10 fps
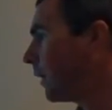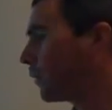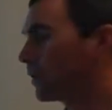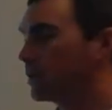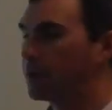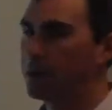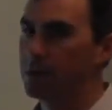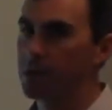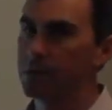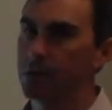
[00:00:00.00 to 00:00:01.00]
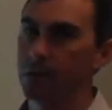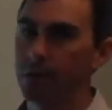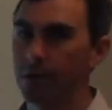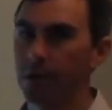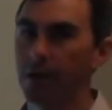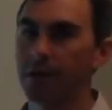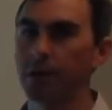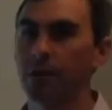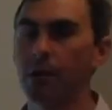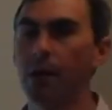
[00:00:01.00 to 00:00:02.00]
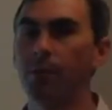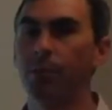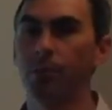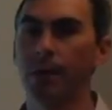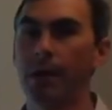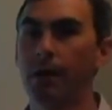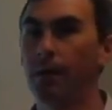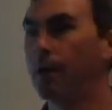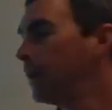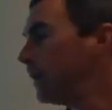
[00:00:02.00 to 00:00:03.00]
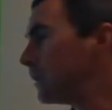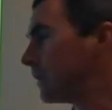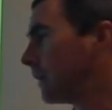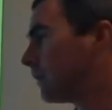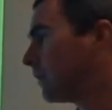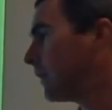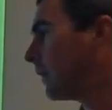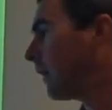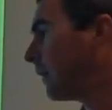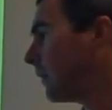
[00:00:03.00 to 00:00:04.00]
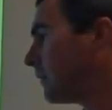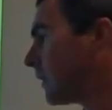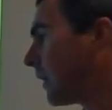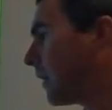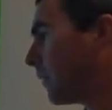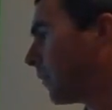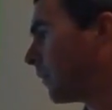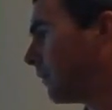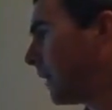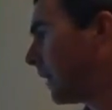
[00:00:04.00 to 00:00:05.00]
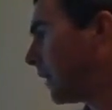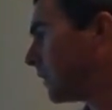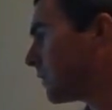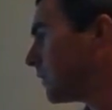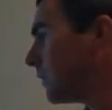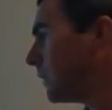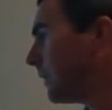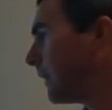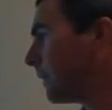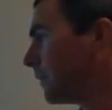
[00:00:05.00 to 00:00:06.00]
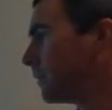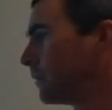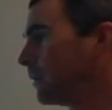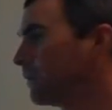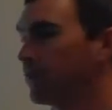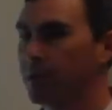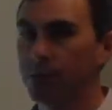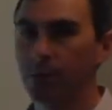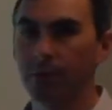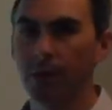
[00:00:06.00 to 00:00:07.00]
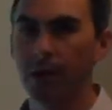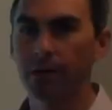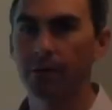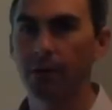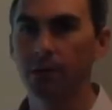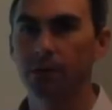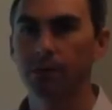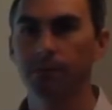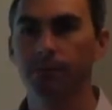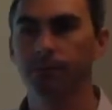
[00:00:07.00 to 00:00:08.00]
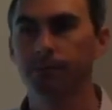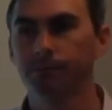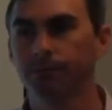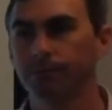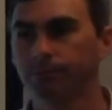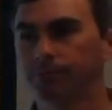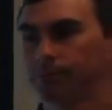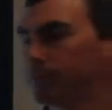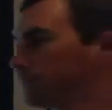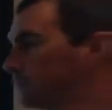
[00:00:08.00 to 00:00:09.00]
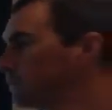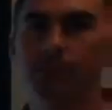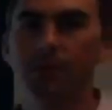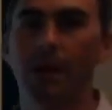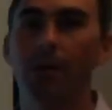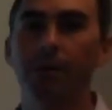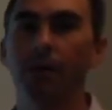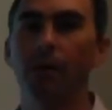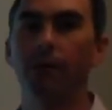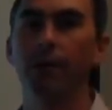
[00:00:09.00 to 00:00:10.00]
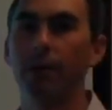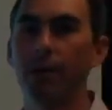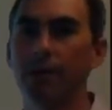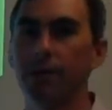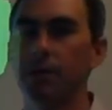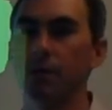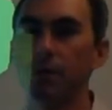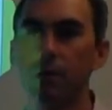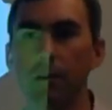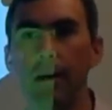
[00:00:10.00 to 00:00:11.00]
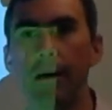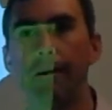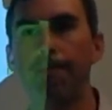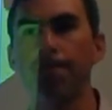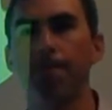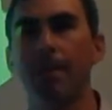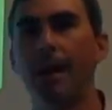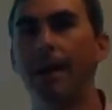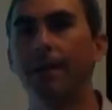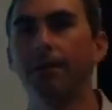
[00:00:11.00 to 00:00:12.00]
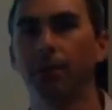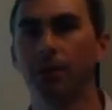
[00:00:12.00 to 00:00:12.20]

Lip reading: where you can adjust your duration up or down to get to the desired number of days that you need for each one of your activities. So now with all of our durations added for